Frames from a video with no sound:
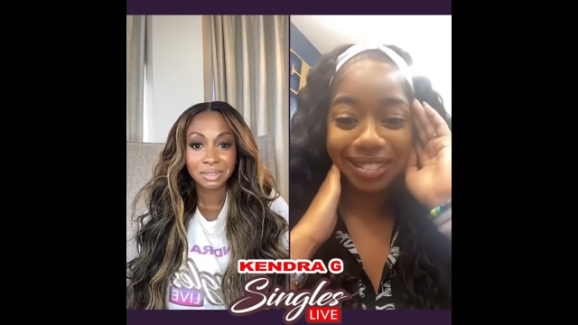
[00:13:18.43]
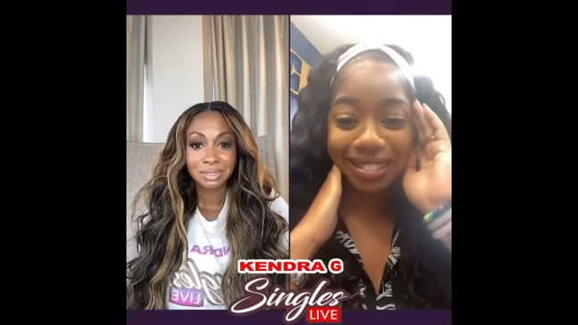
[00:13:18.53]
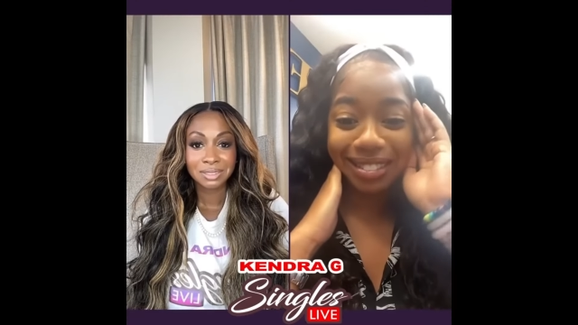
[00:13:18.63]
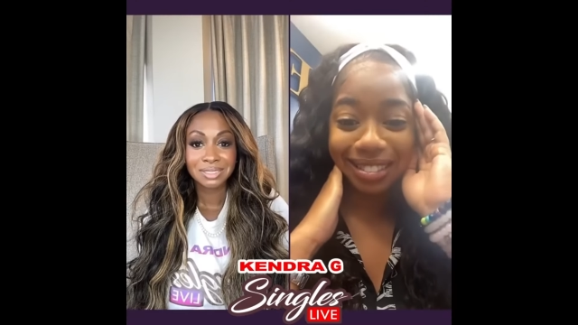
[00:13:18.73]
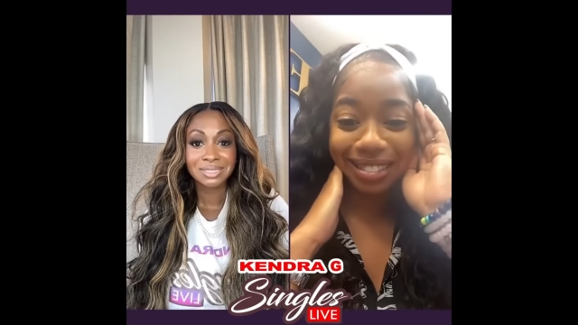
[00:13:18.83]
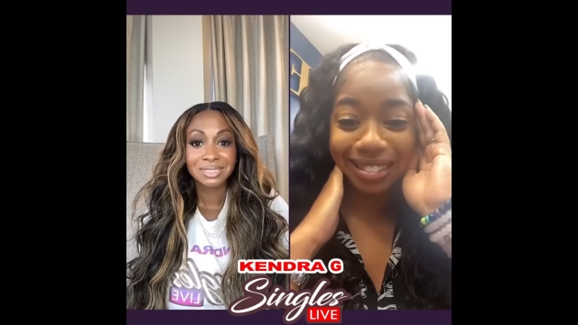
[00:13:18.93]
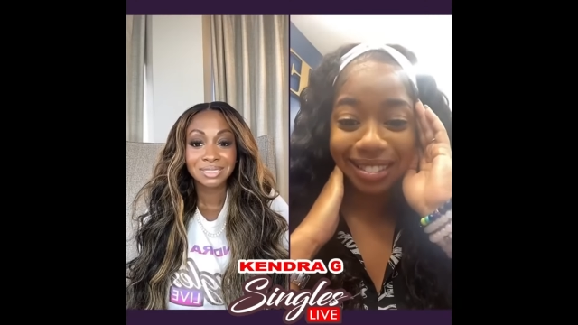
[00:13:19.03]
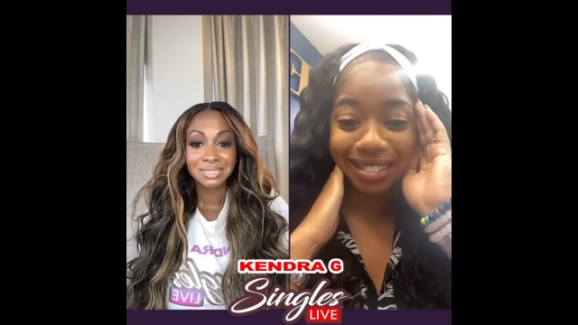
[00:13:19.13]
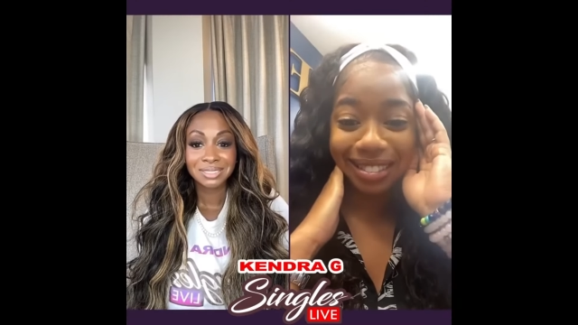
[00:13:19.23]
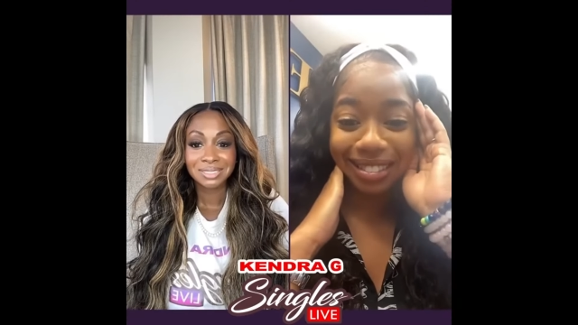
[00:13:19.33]

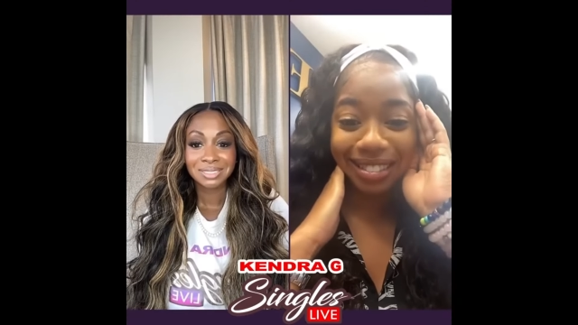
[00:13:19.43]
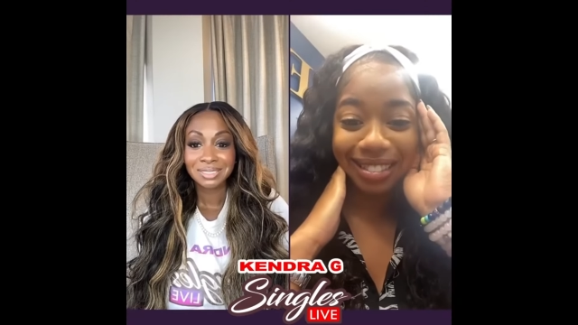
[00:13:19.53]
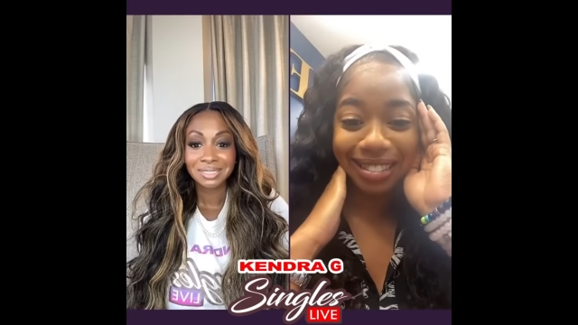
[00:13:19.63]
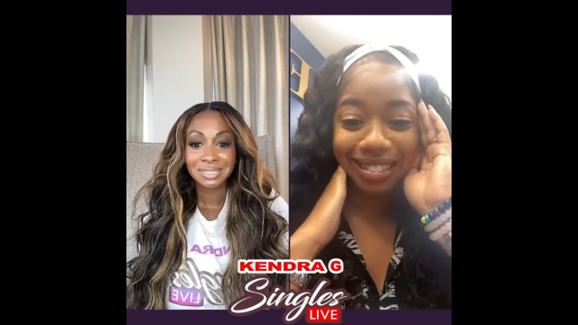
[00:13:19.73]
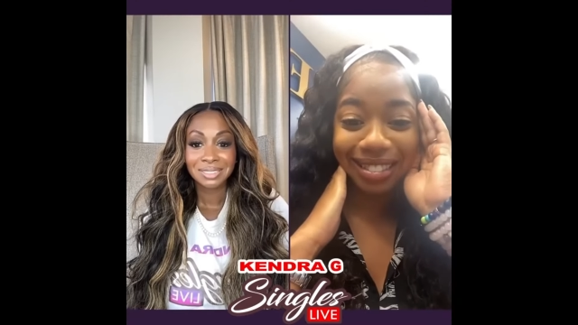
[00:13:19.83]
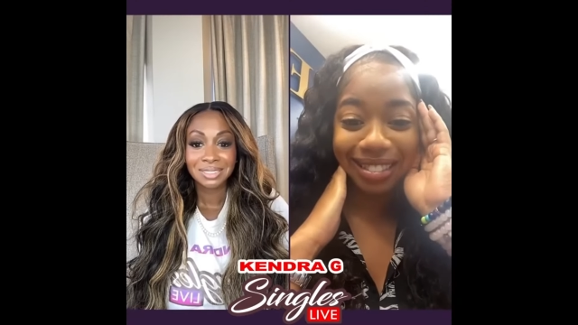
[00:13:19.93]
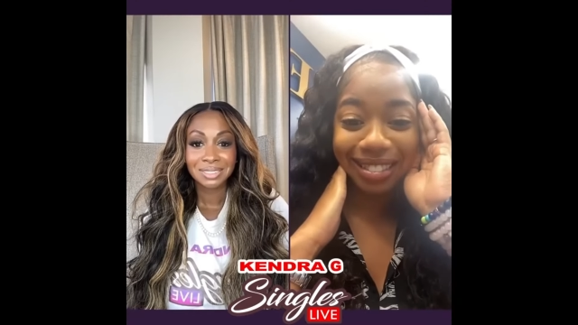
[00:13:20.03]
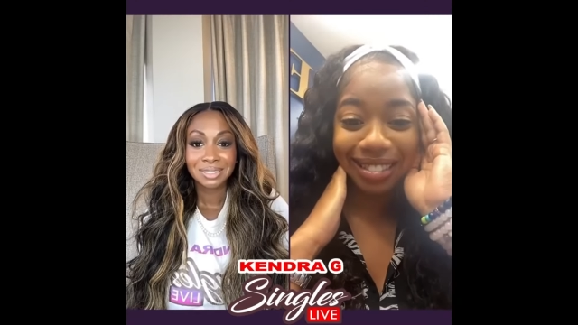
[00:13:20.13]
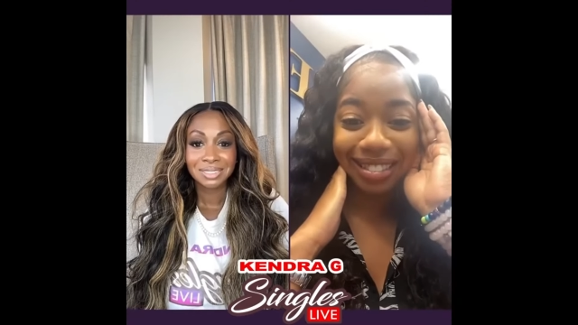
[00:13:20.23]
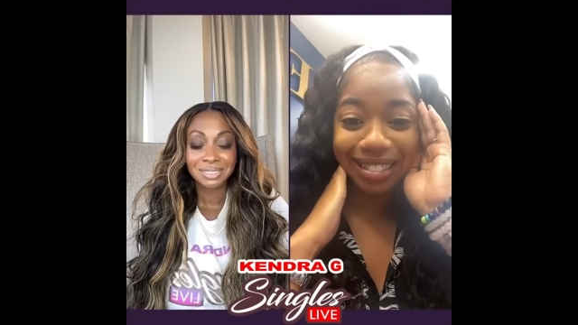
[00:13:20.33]

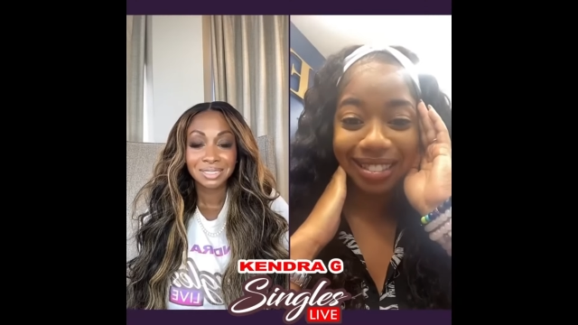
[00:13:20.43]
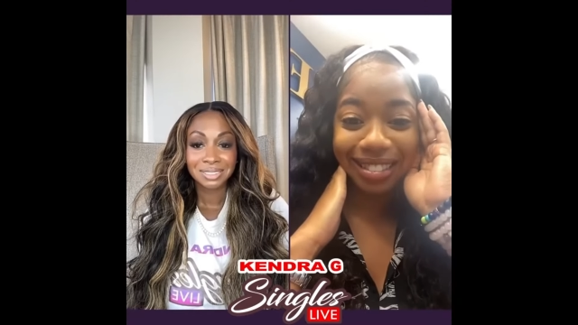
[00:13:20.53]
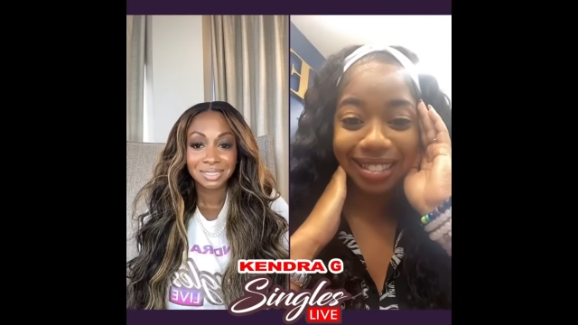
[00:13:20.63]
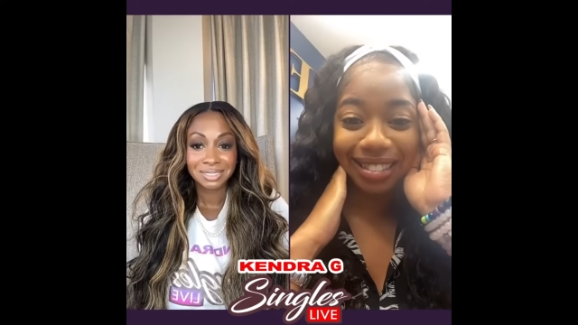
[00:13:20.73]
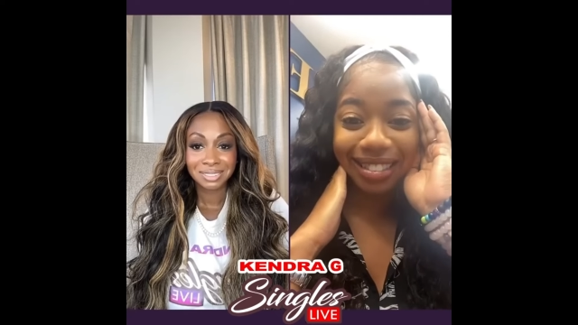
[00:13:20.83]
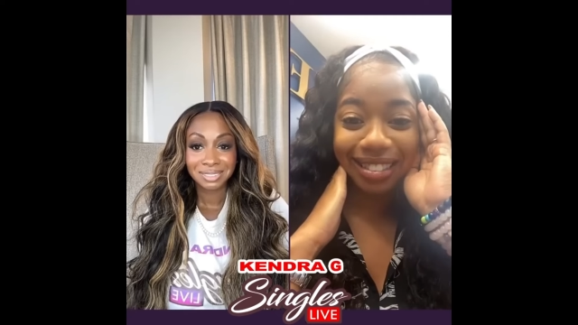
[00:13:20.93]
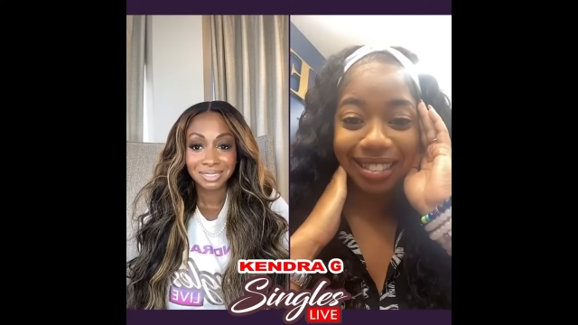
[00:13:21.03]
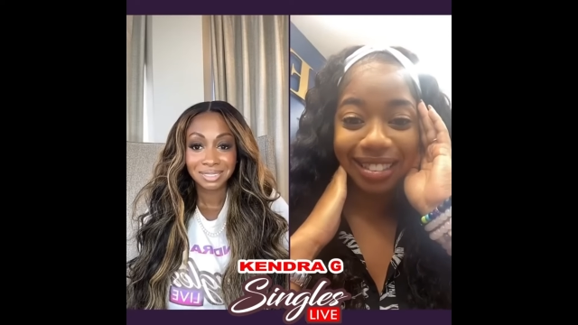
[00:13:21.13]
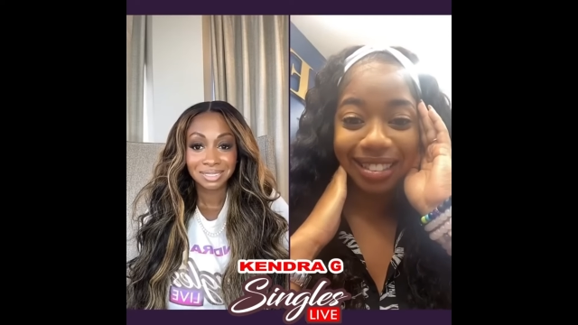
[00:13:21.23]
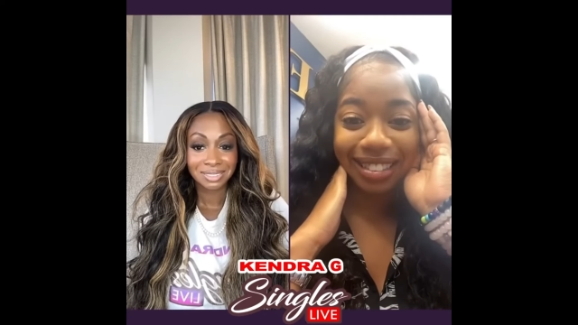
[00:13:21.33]

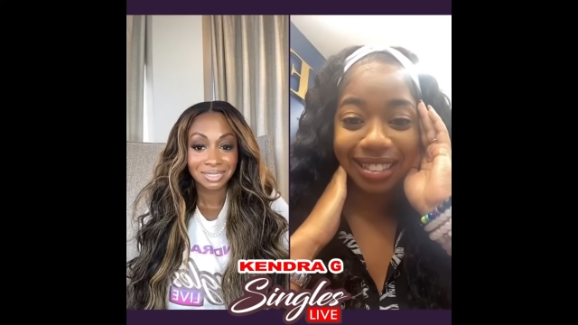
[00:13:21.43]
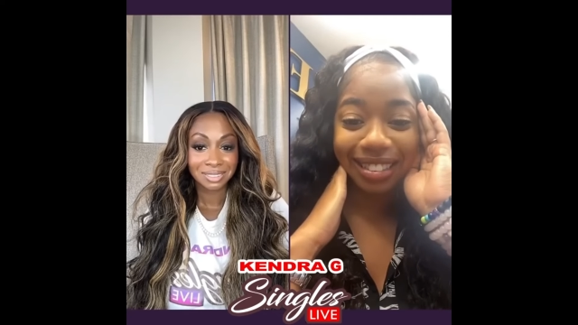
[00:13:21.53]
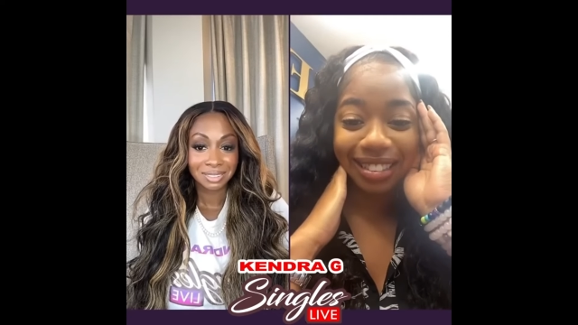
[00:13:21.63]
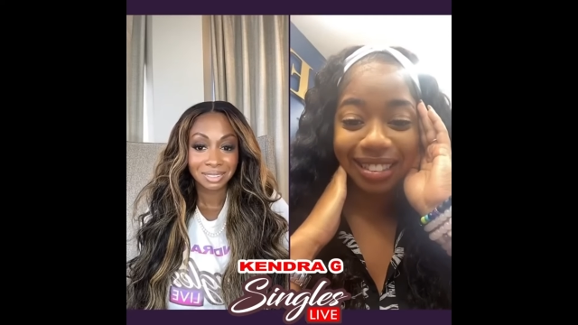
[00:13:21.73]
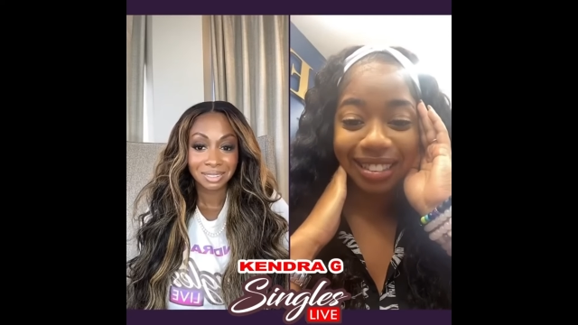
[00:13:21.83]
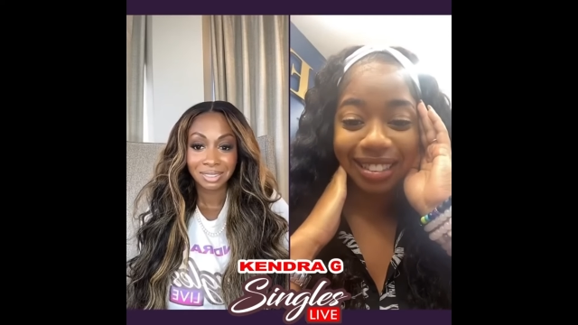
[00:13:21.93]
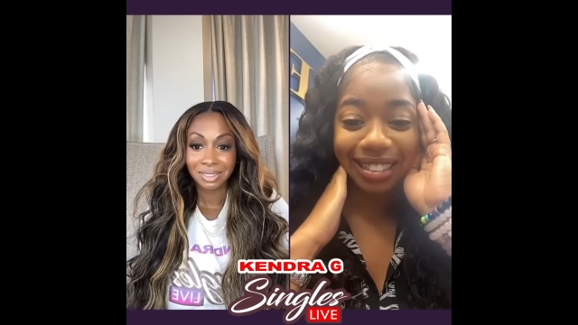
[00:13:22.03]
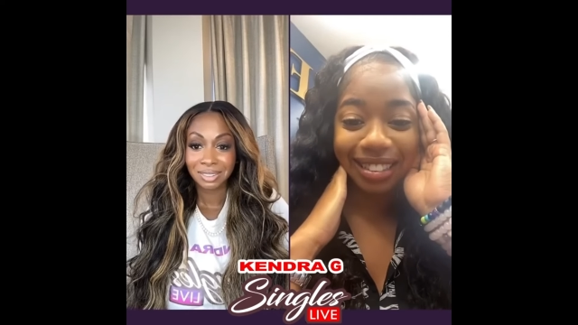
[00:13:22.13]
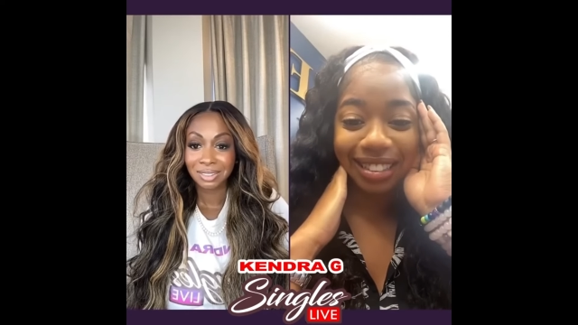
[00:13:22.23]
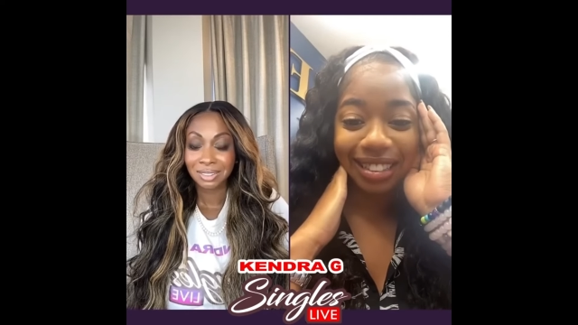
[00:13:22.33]
(silence)